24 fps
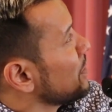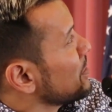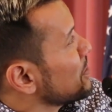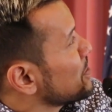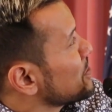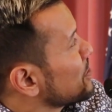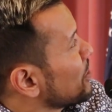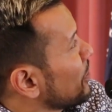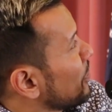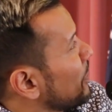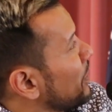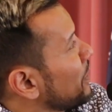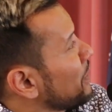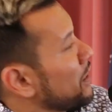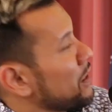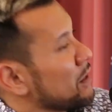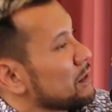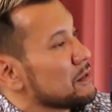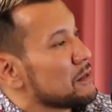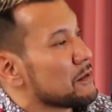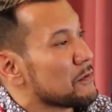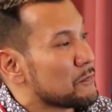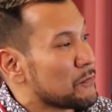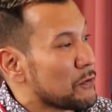So
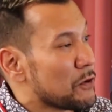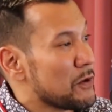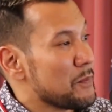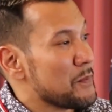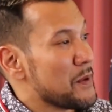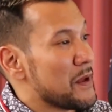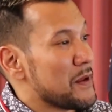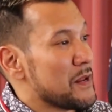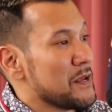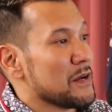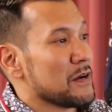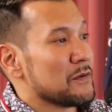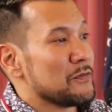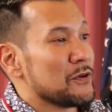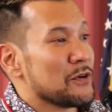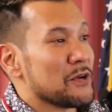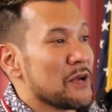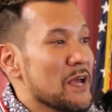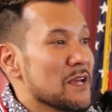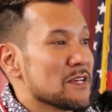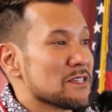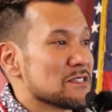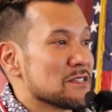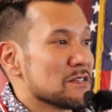again, the formatting of your
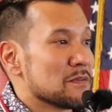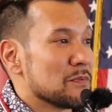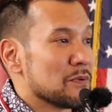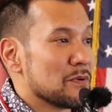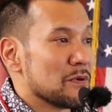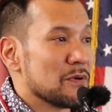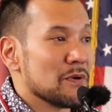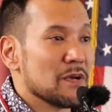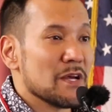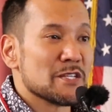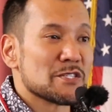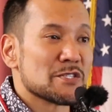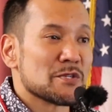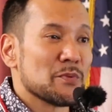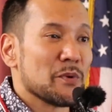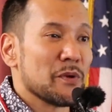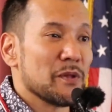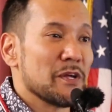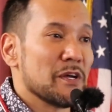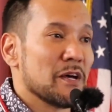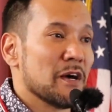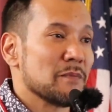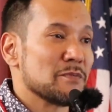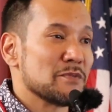case number is
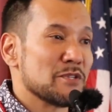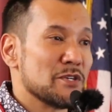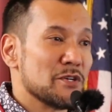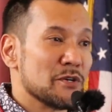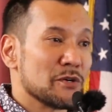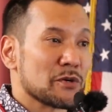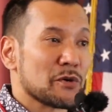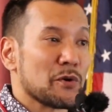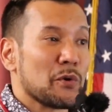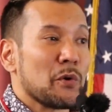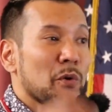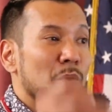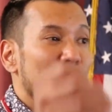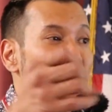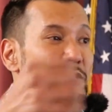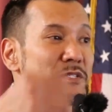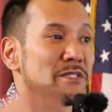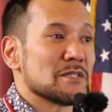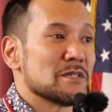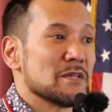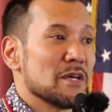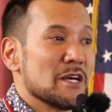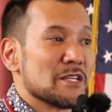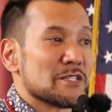really up to your
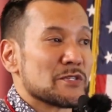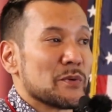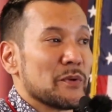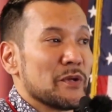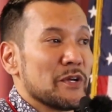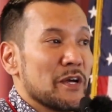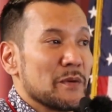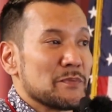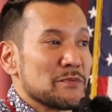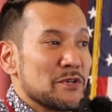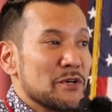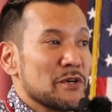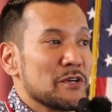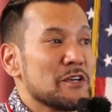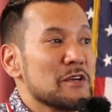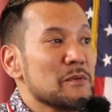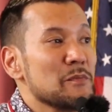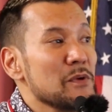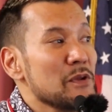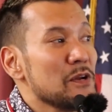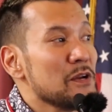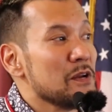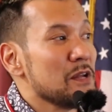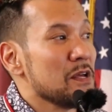courts, it's really up to your
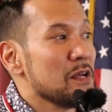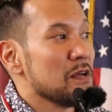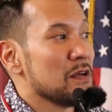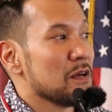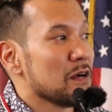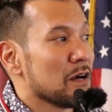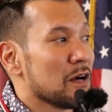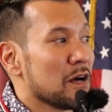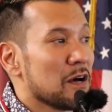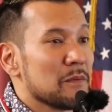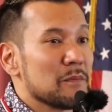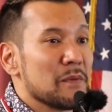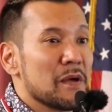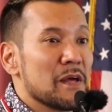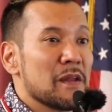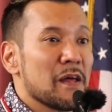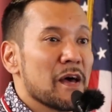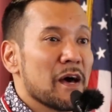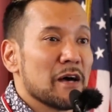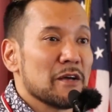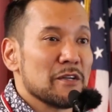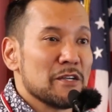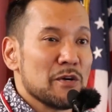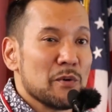community, and
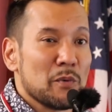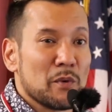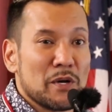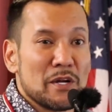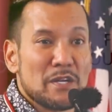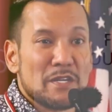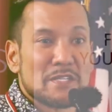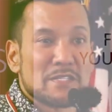how you want to